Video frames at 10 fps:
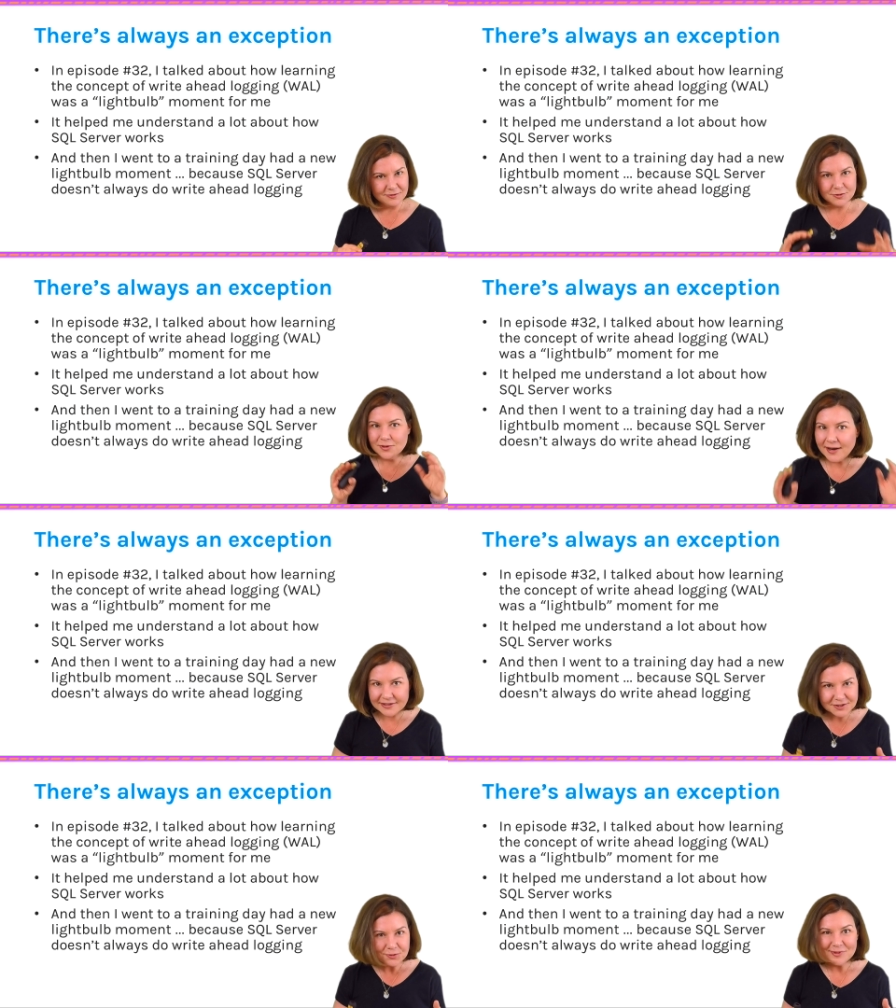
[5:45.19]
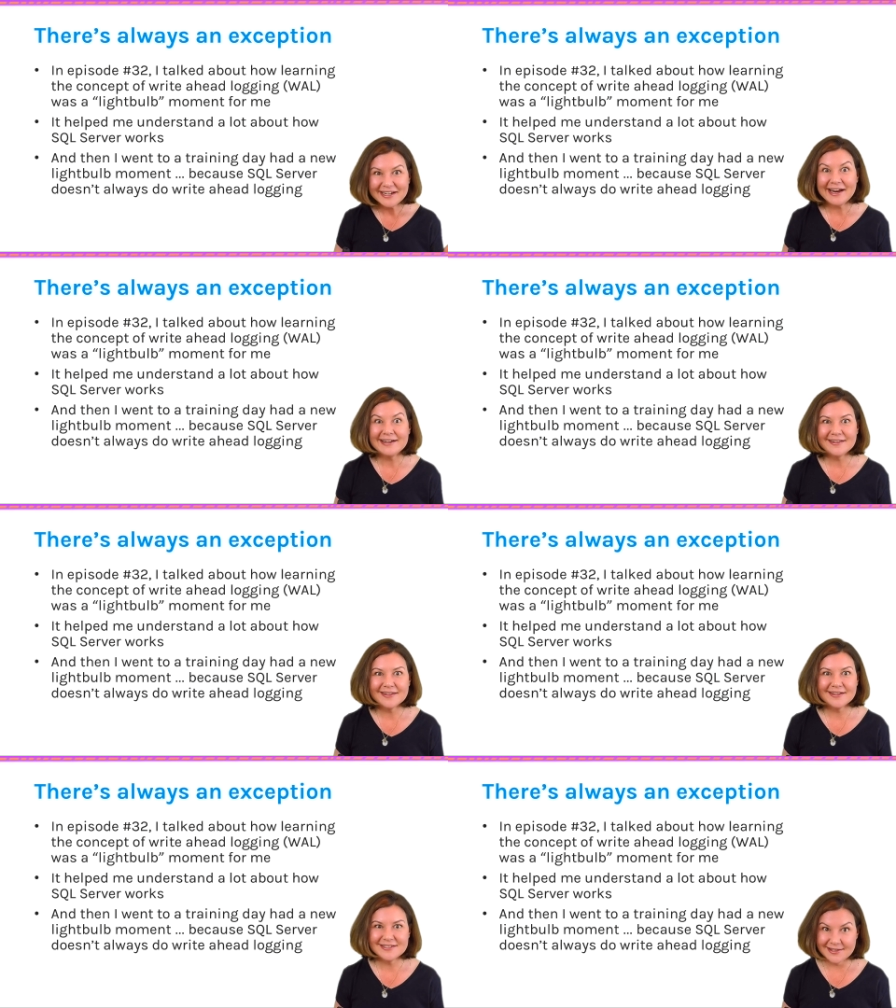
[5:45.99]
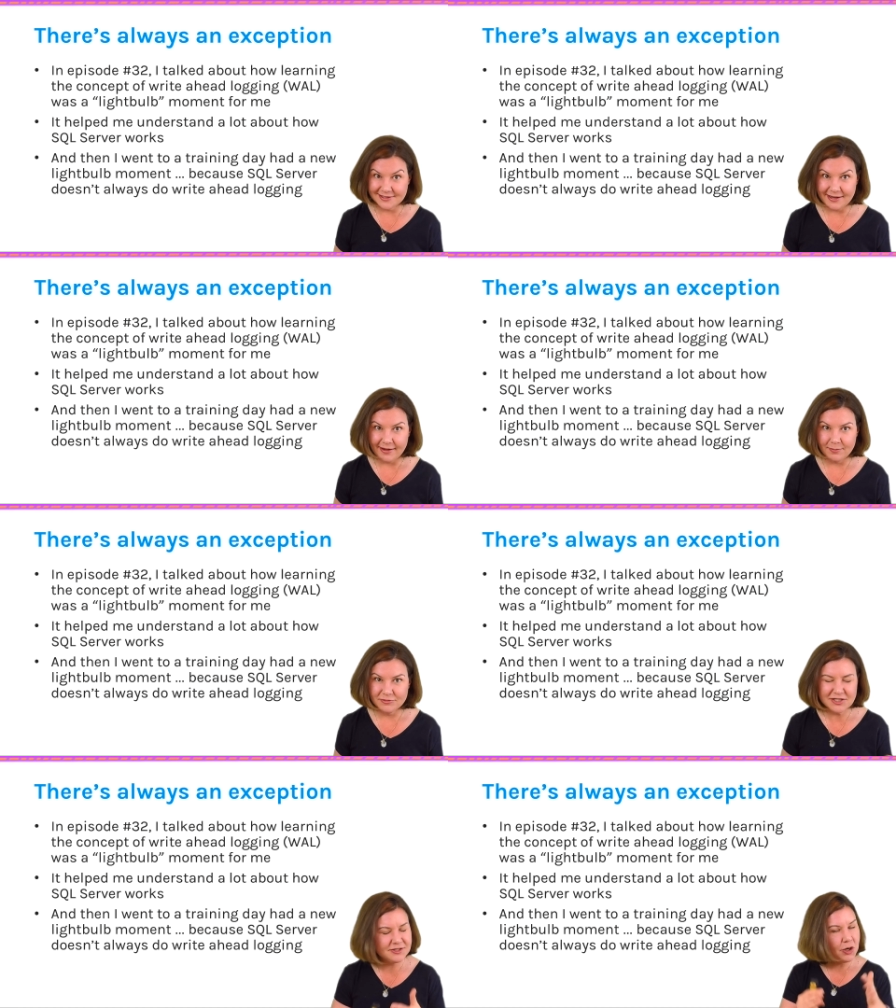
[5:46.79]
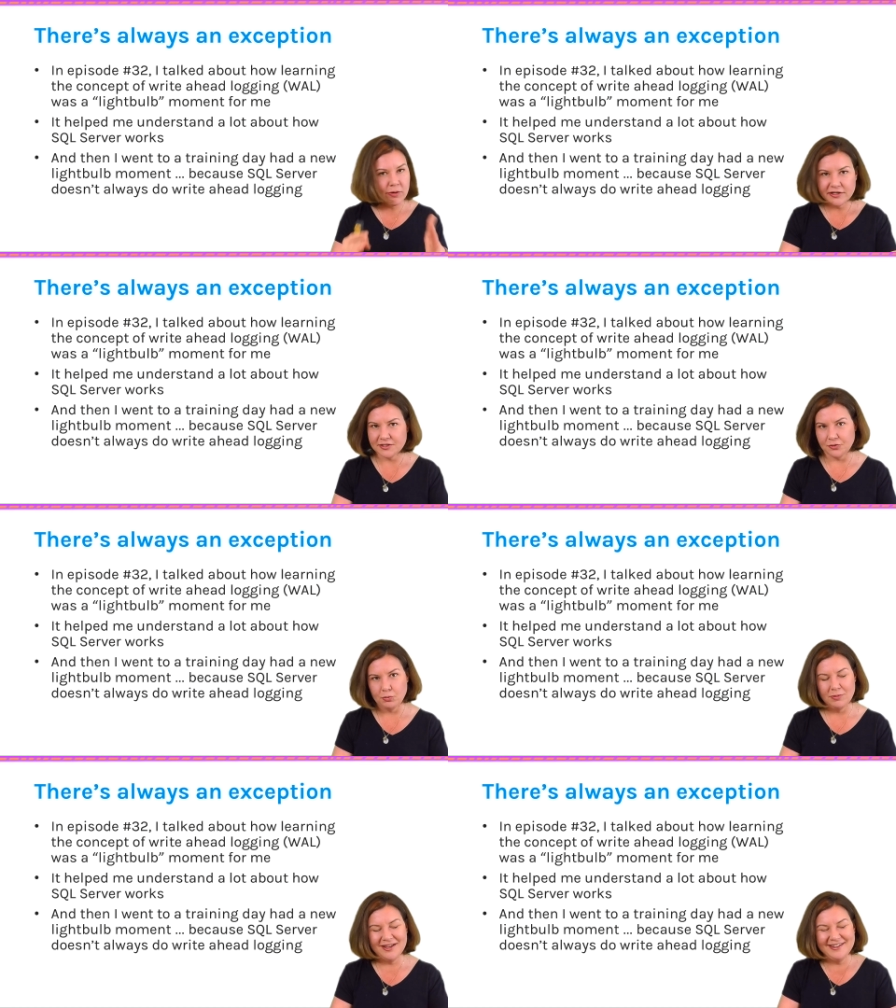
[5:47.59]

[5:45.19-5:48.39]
do not assume that anything is the same. Just don't assume.